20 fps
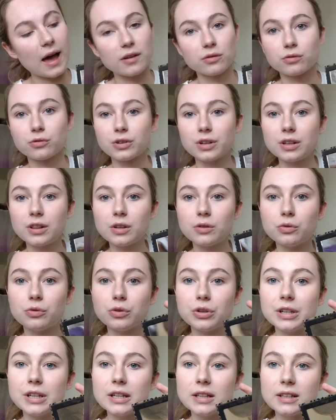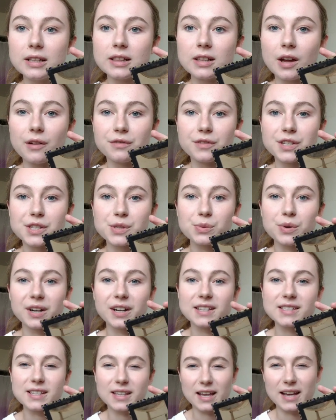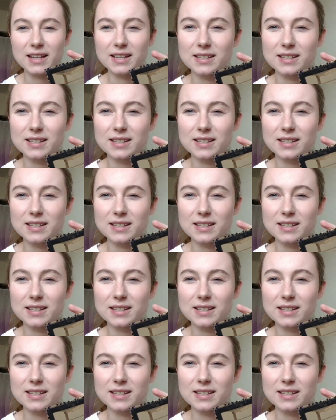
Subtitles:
I really, really love this one because